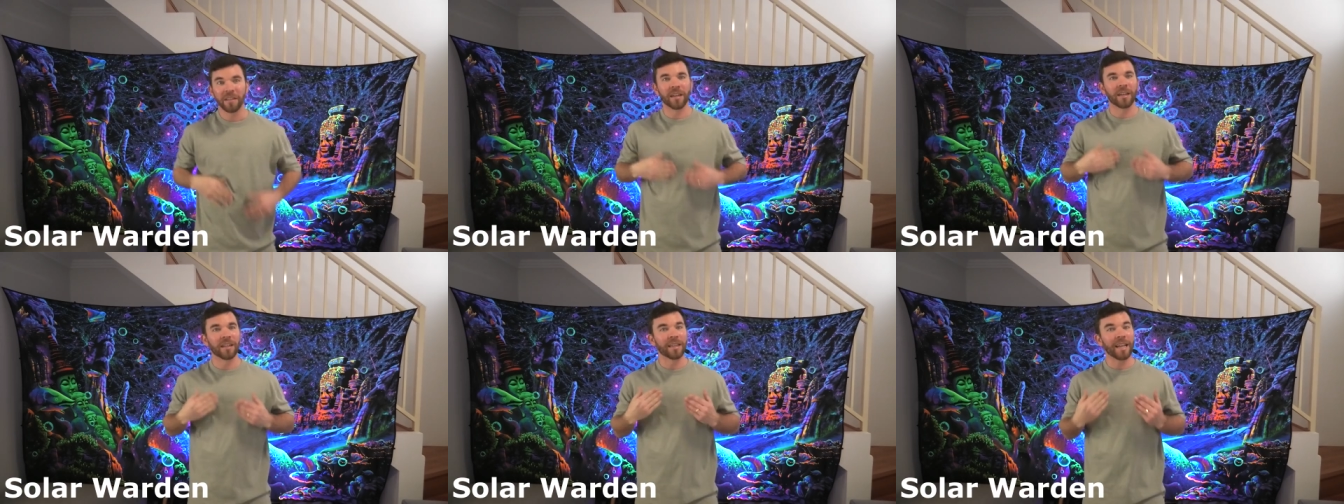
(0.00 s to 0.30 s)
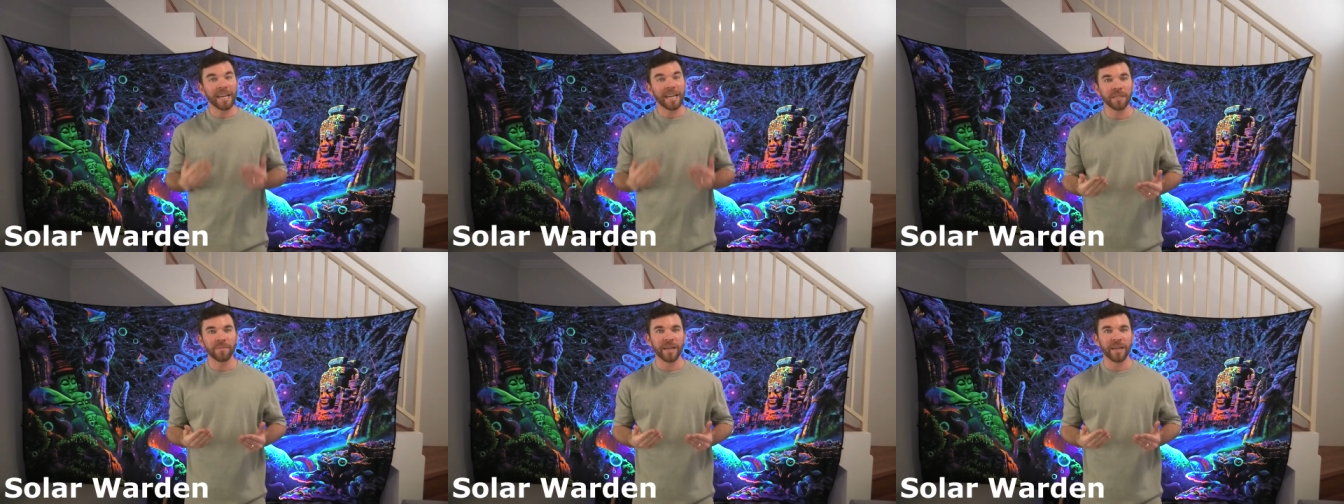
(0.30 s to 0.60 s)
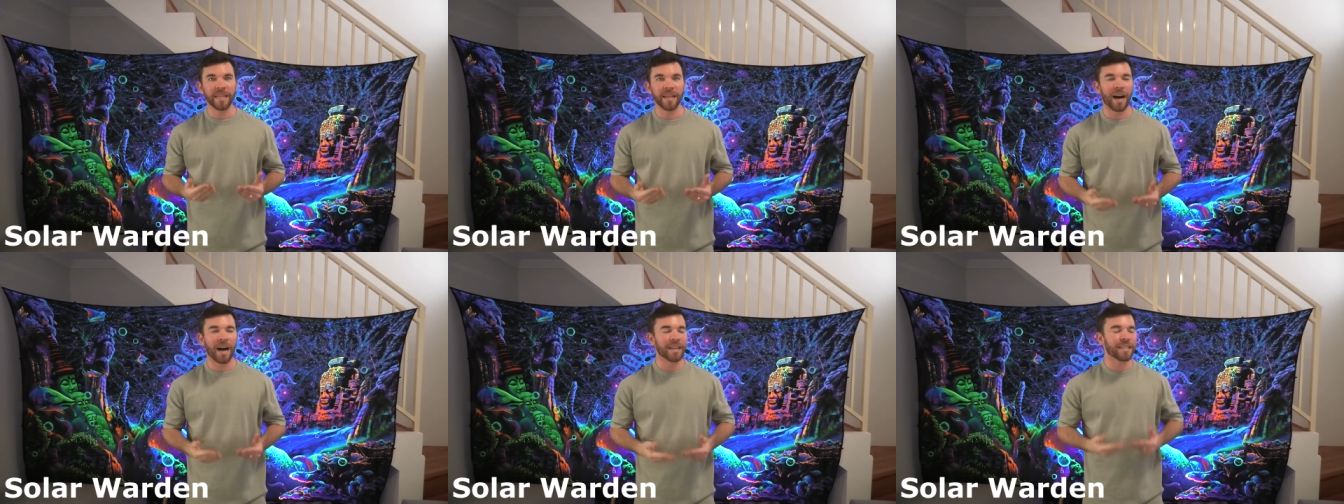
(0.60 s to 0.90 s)
that allows
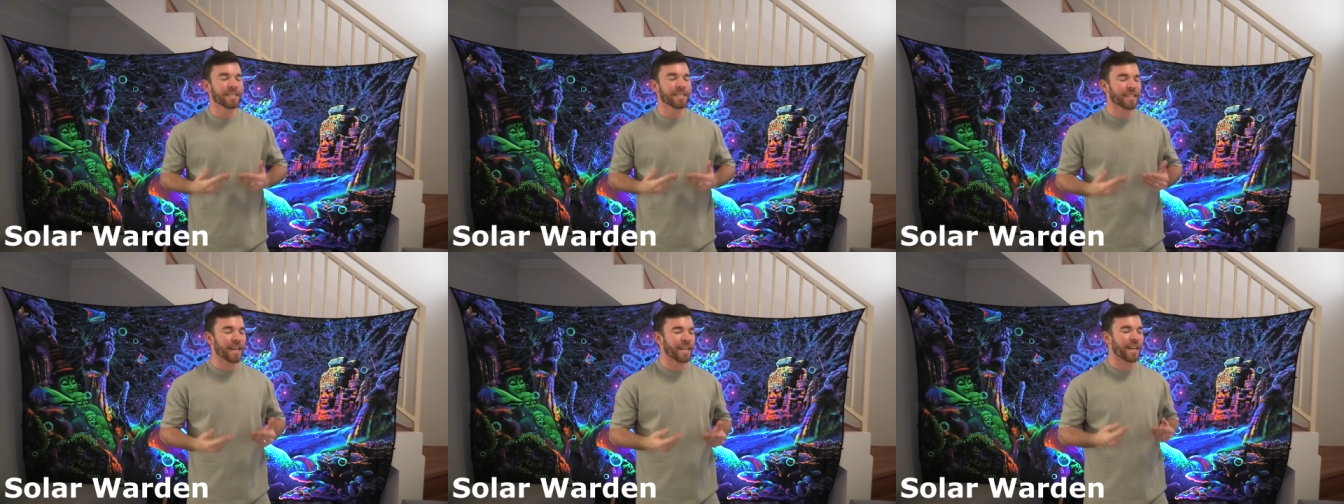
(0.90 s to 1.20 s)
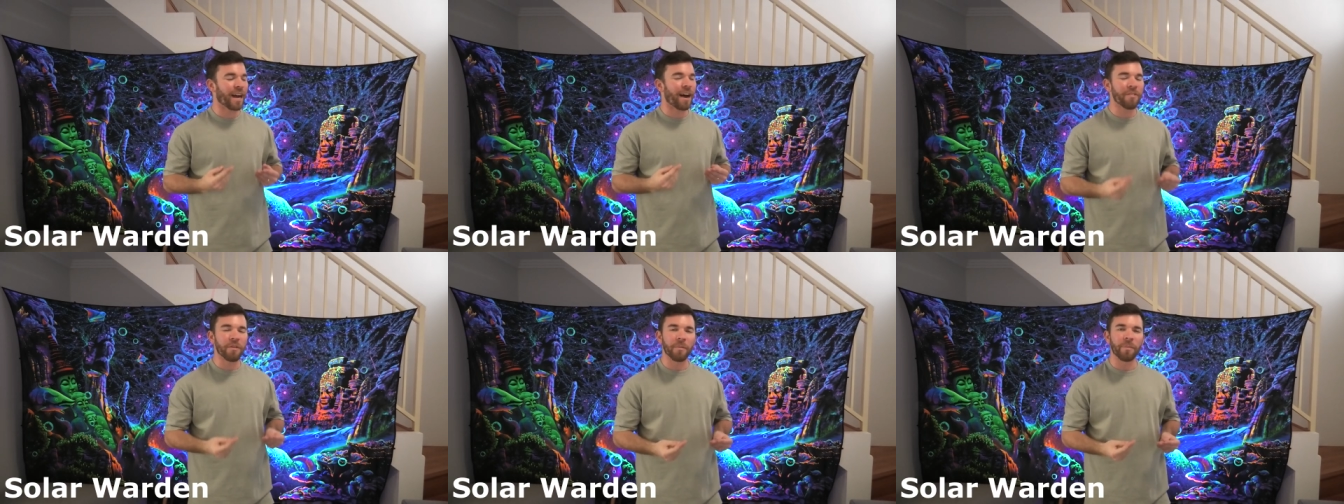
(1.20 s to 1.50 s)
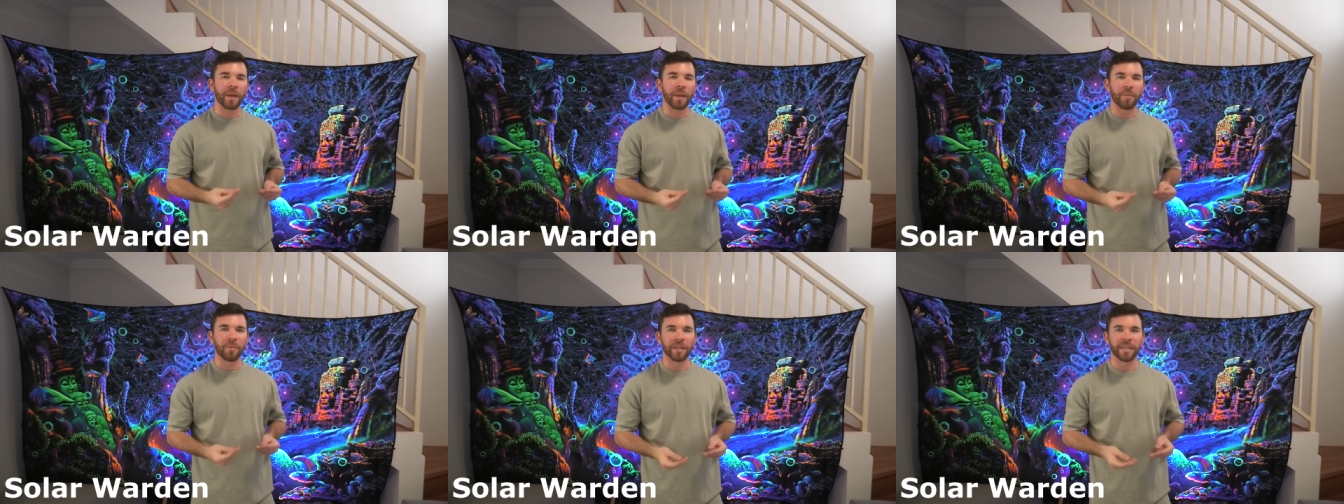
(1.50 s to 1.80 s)
me to understand other
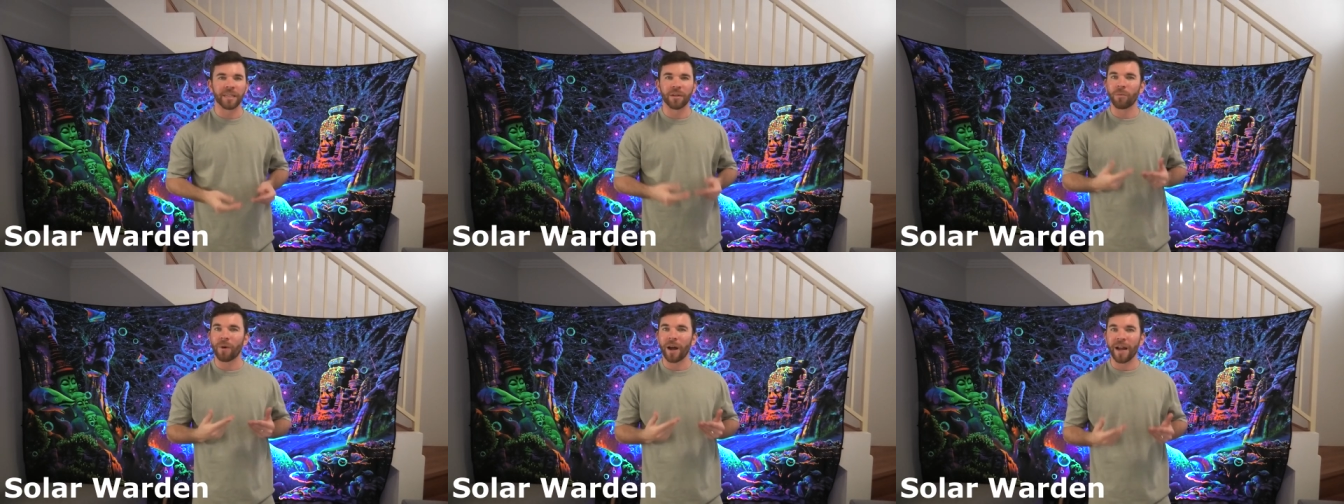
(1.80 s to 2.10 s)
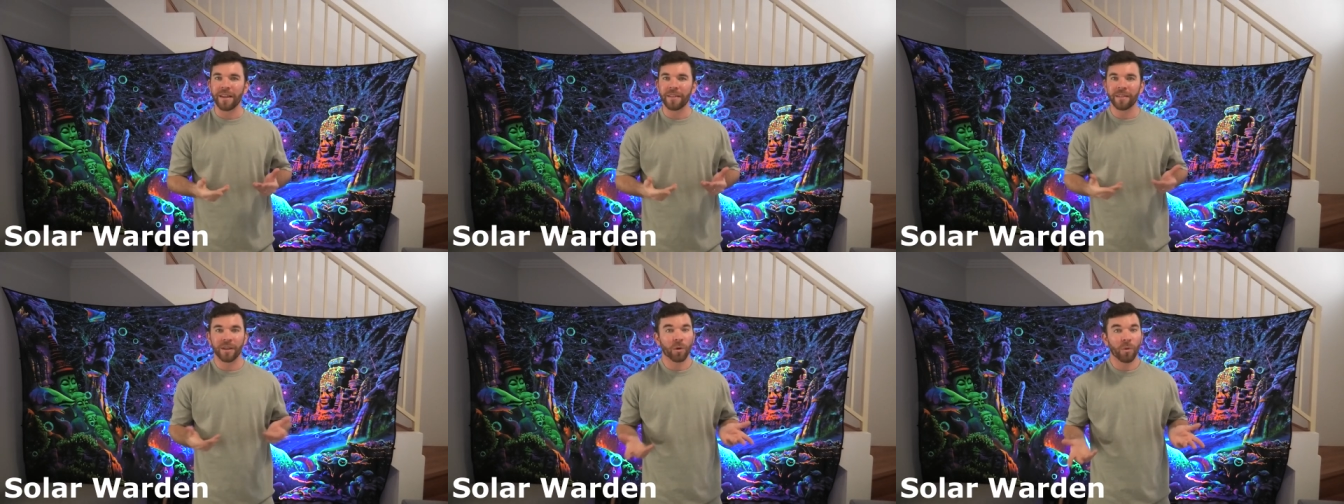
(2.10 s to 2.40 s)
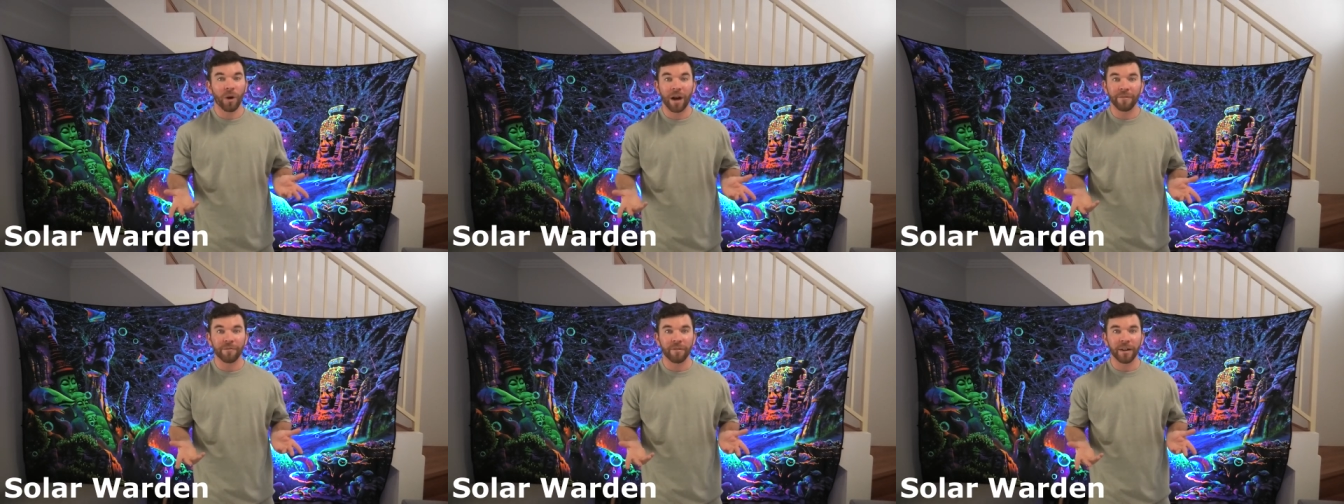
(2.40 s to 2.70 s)
people in a way that,
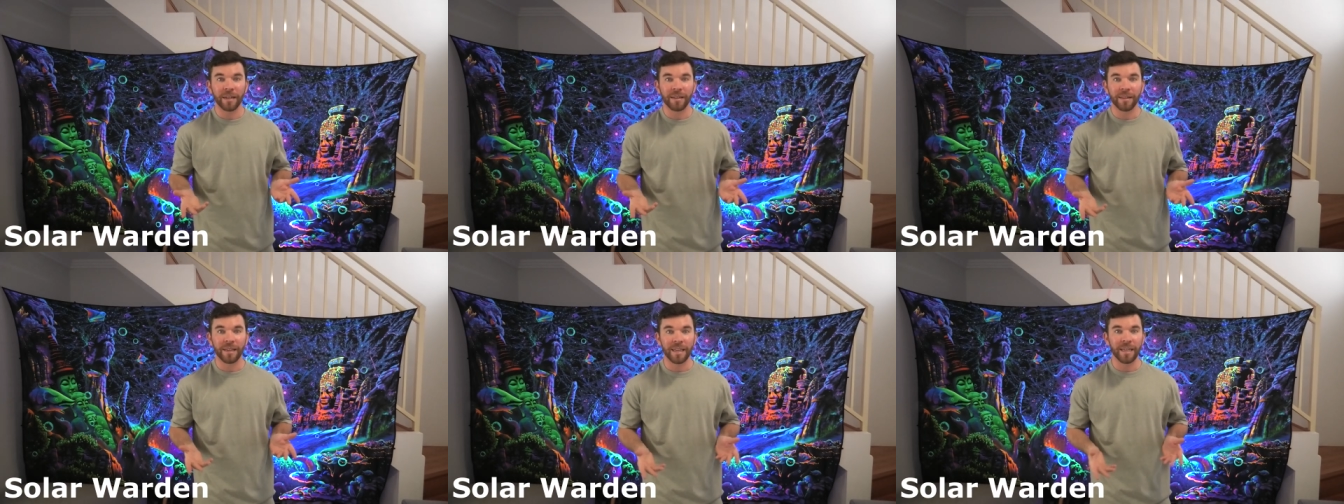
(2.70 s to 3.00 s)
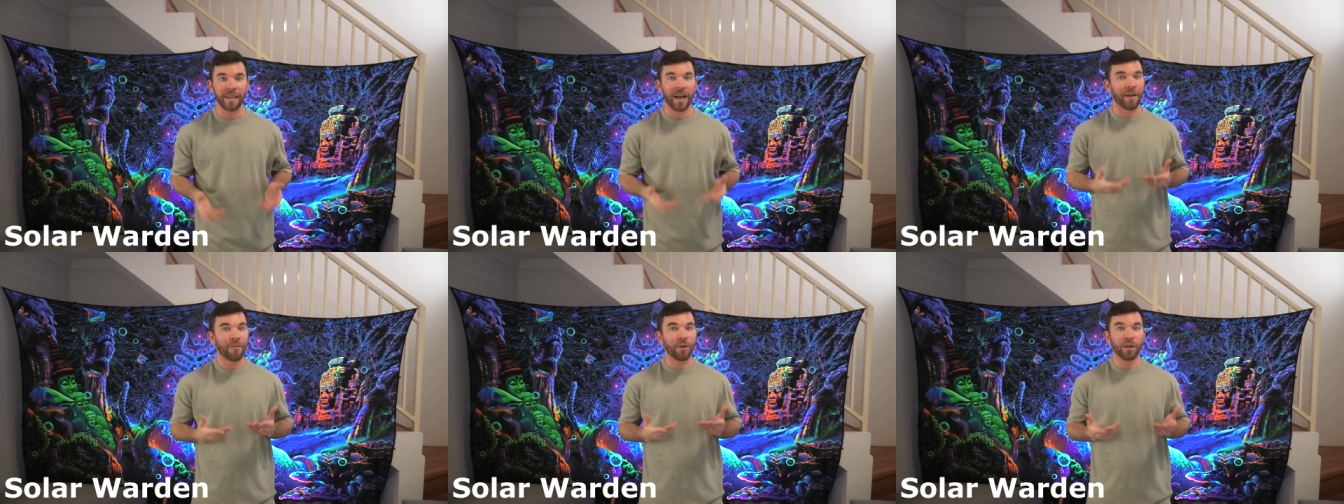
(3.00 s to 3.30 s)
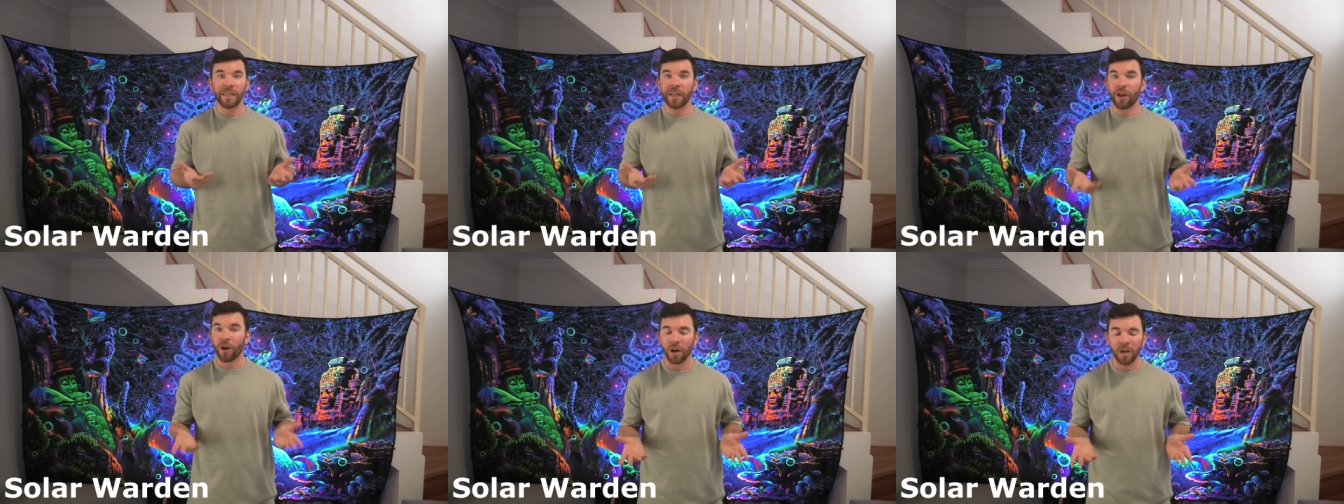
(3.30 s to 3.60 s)
quite frankly, I've
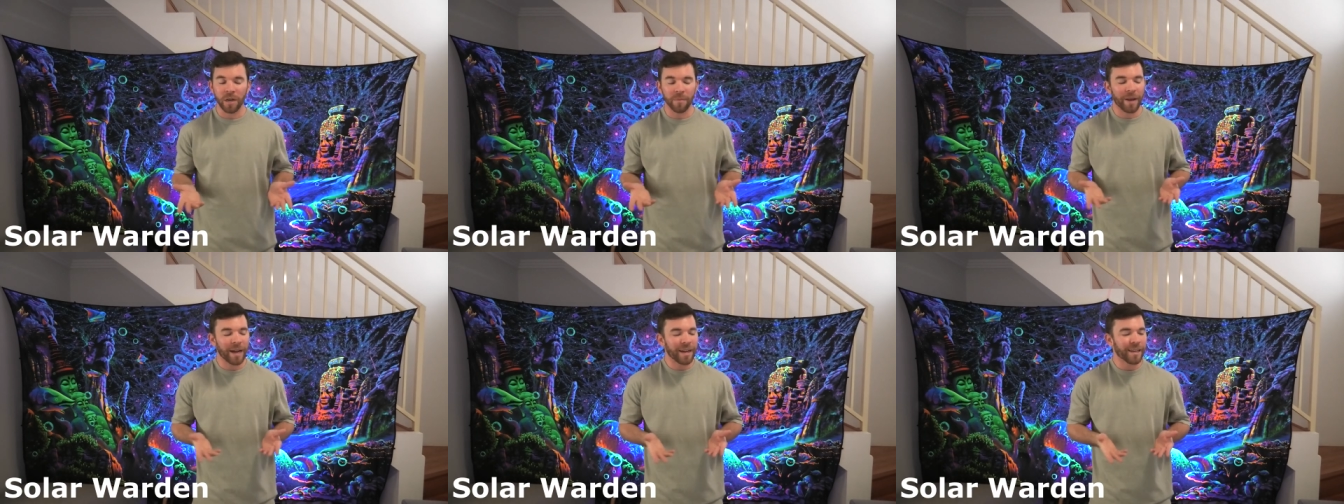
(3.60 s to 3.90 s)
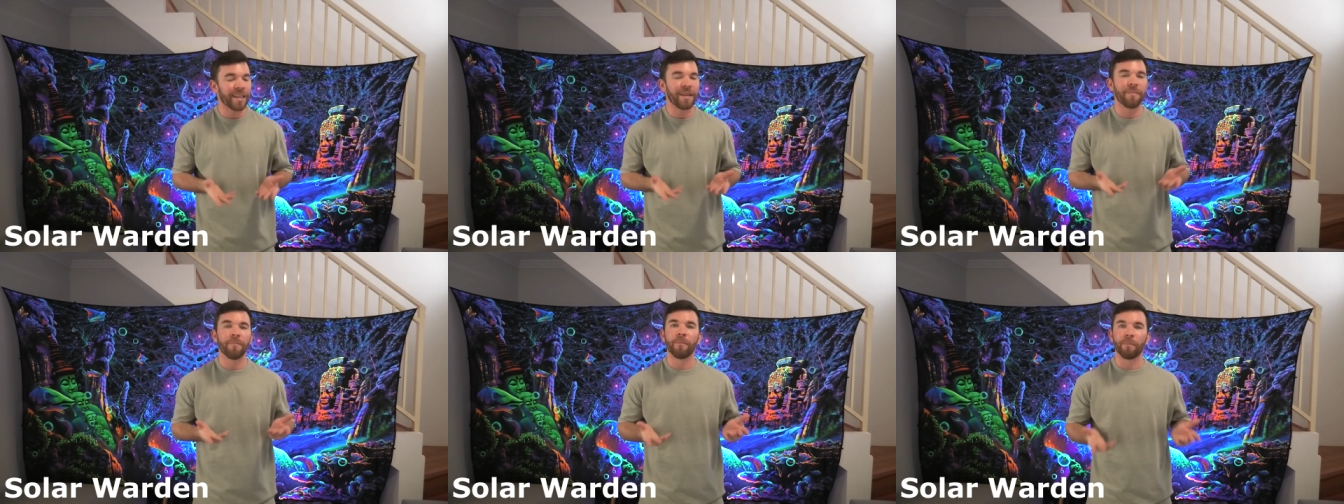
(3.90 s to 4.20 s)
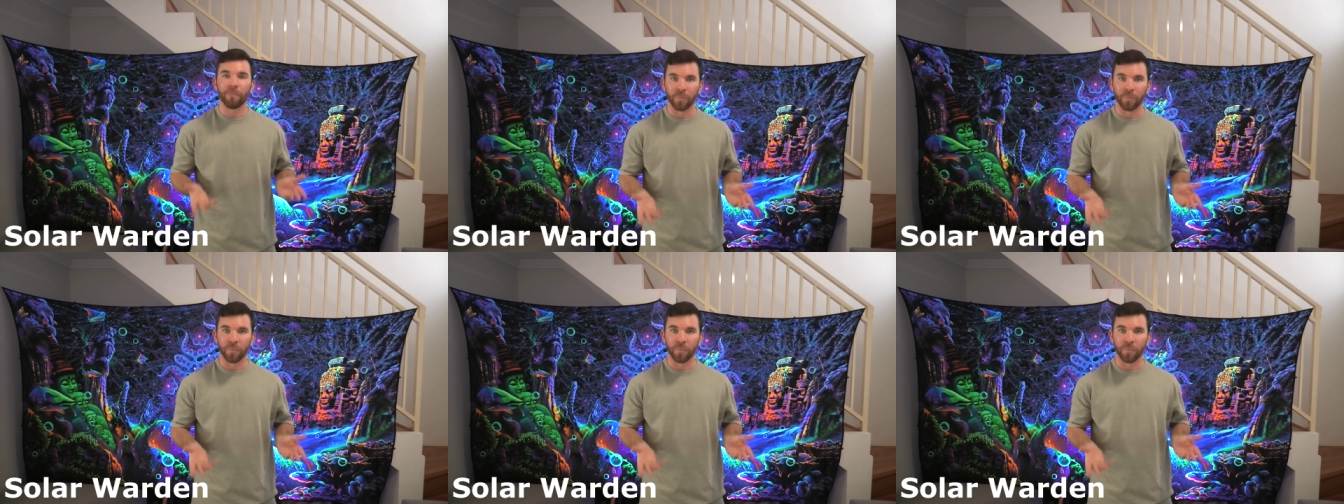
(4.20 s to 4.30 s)
only heard about in